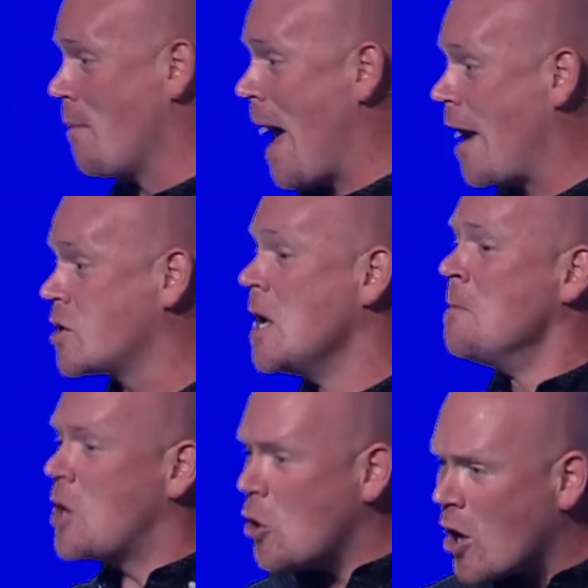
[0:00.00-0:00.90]
matters.
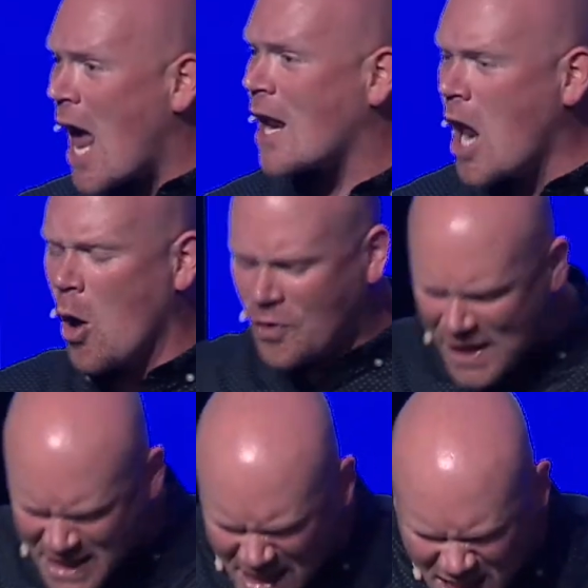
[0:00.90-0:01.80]
You got to know
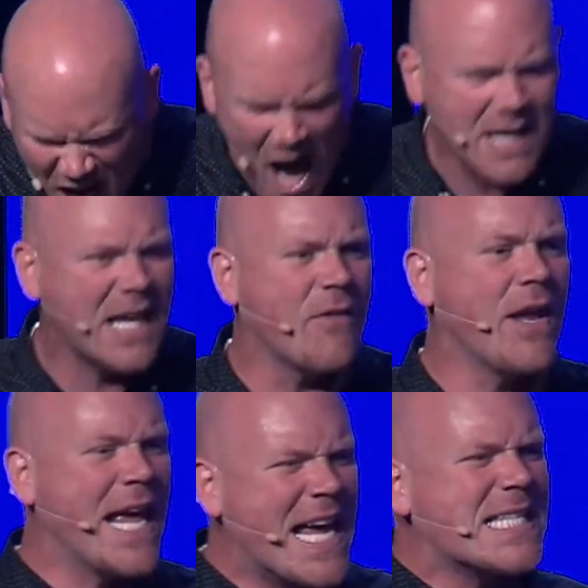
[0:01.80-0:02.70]
this is God
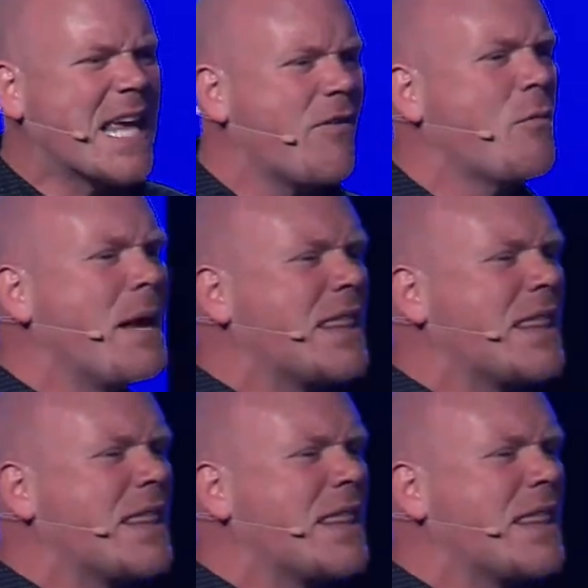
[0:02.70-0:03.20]
given. He's given me